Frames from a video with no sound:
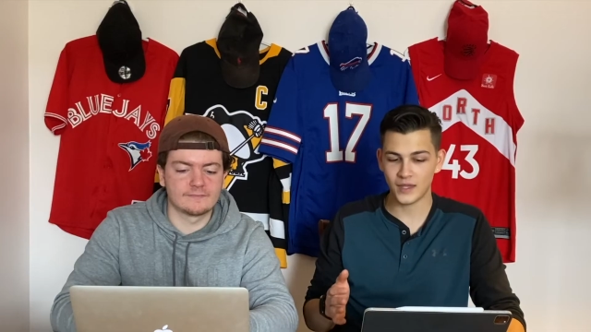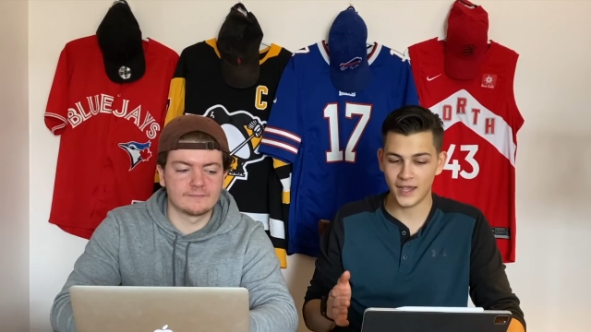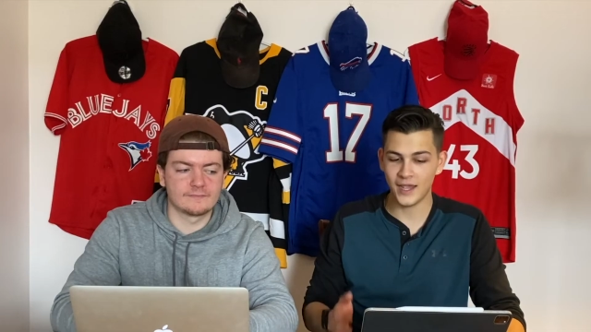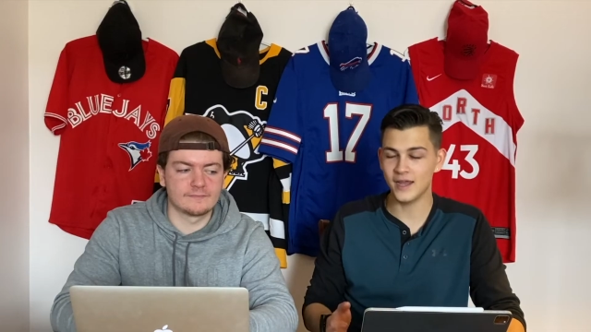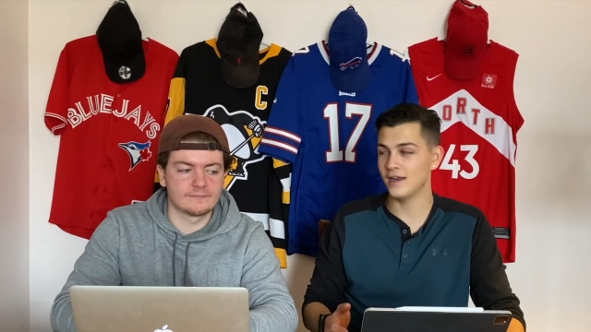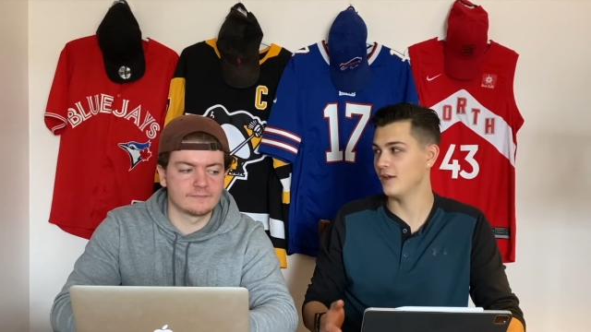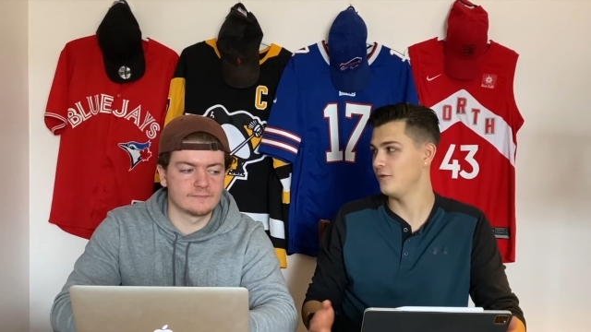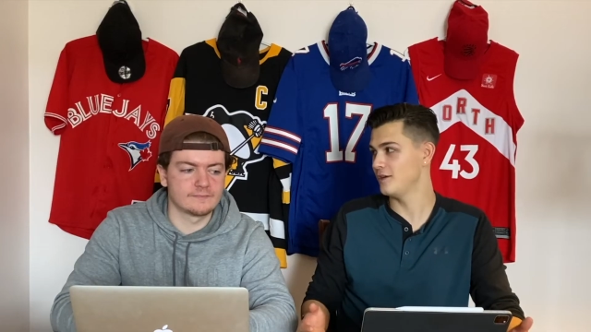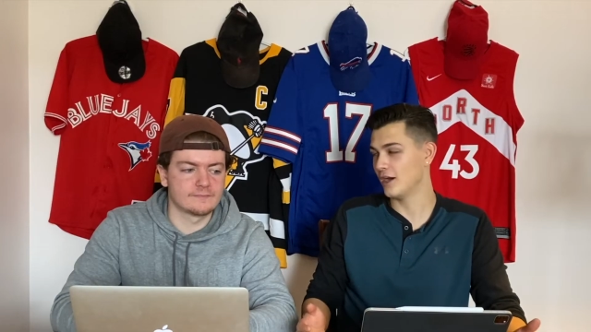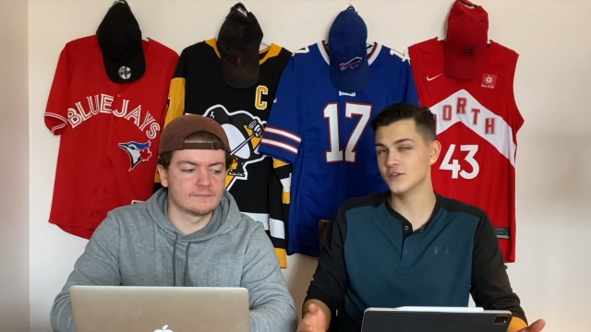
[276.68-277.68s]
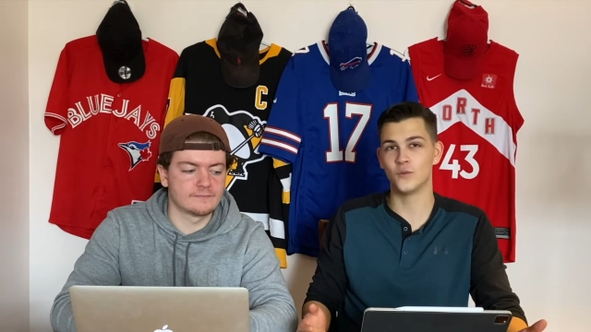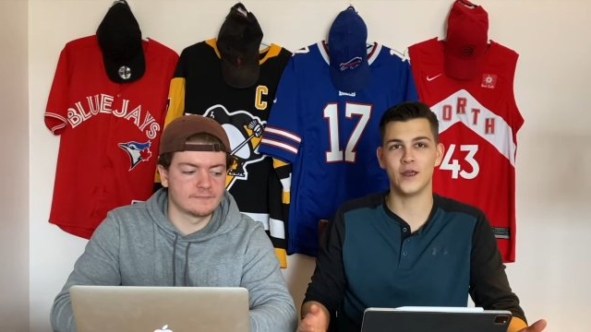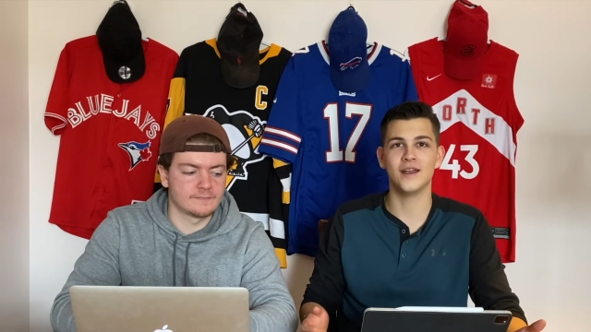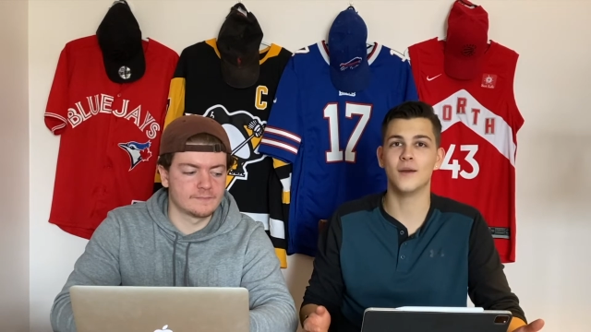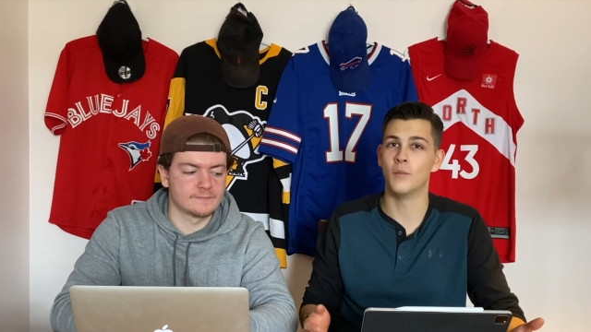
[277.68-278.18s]
Speaker 1: And if he does
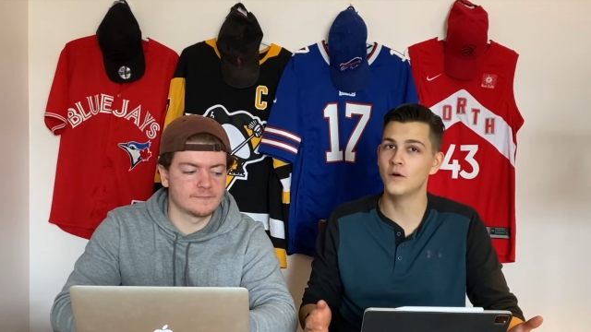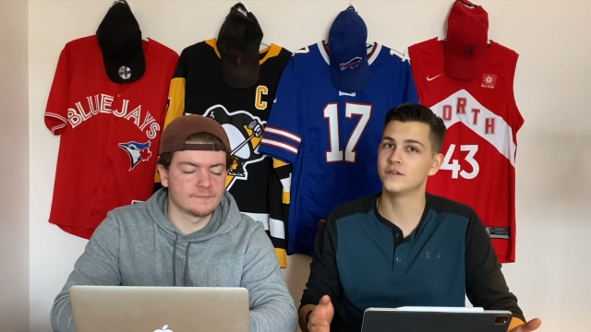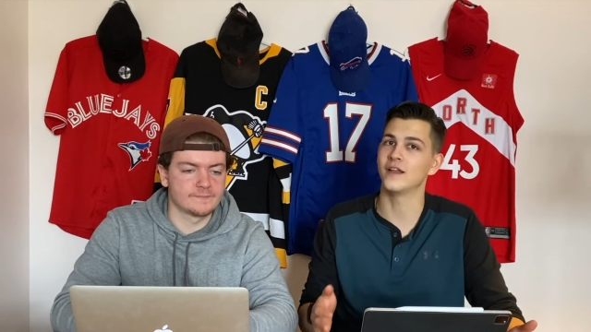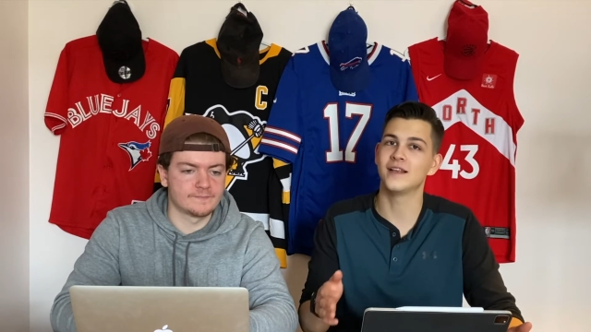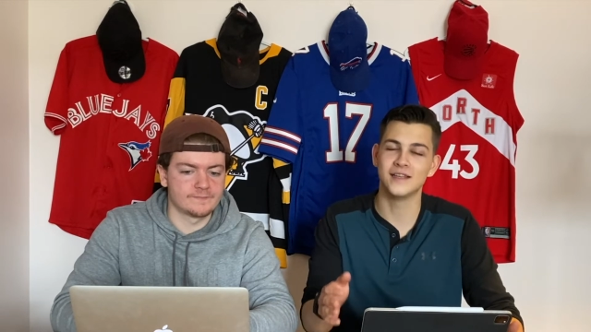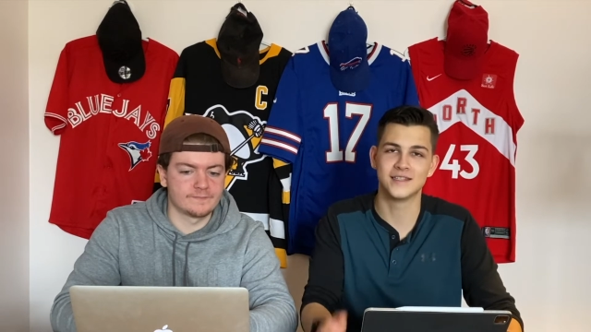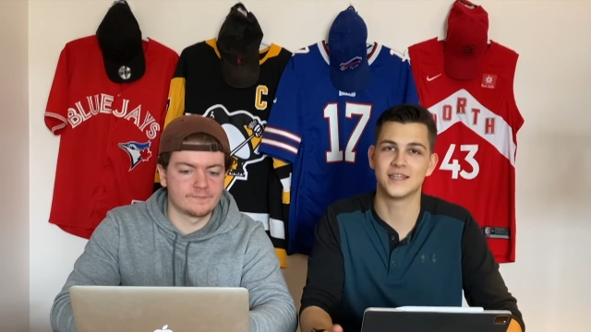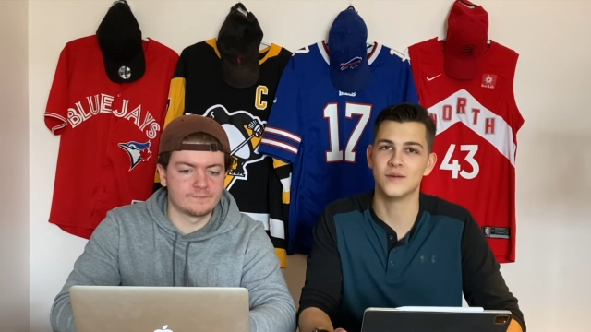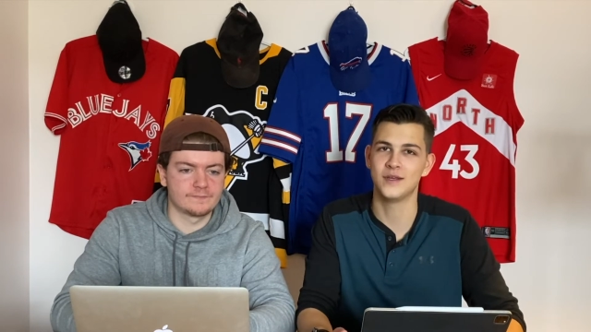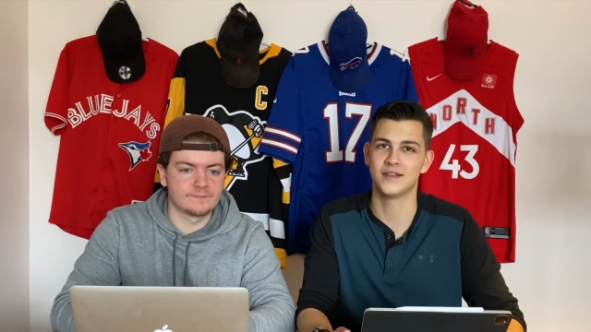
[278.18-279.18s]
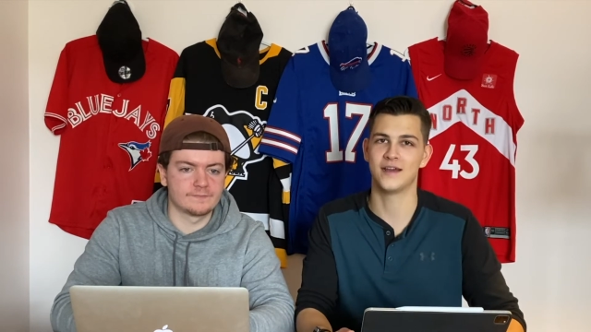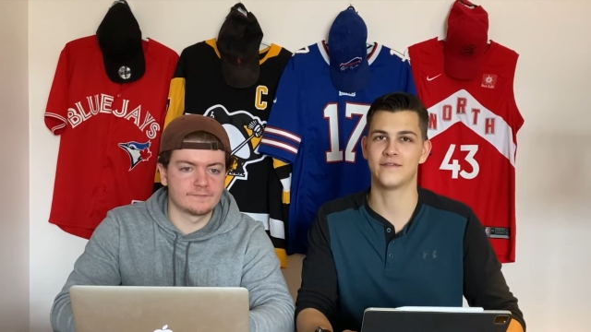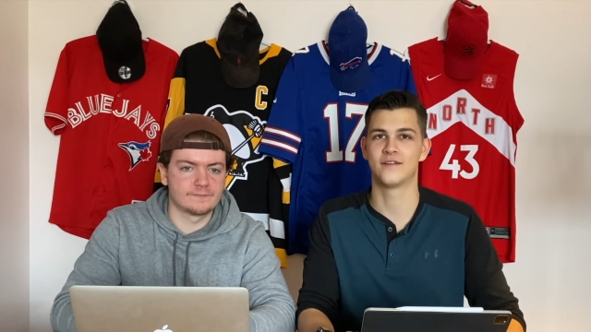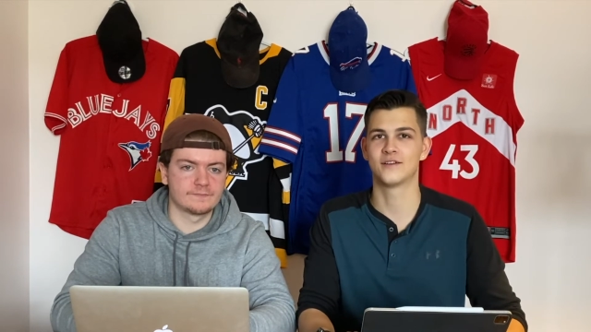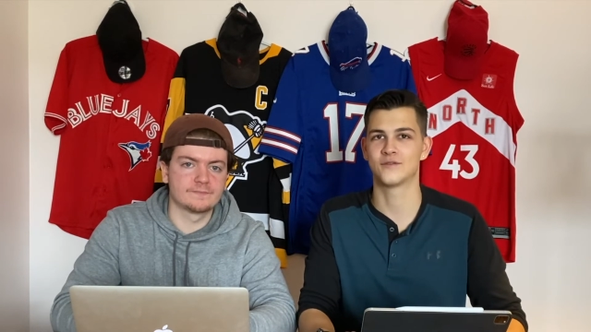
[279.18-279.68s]
win, most likely it's going to be in that
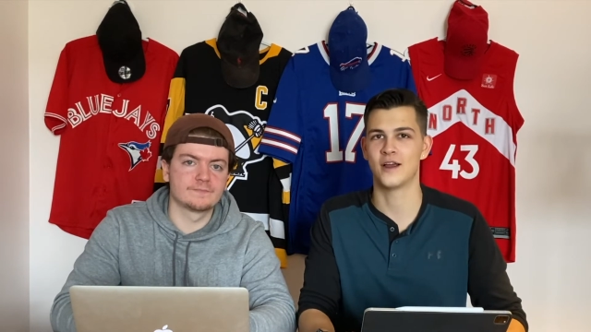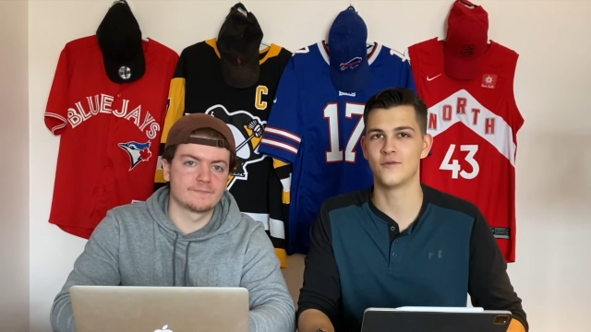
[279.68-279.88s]
first round,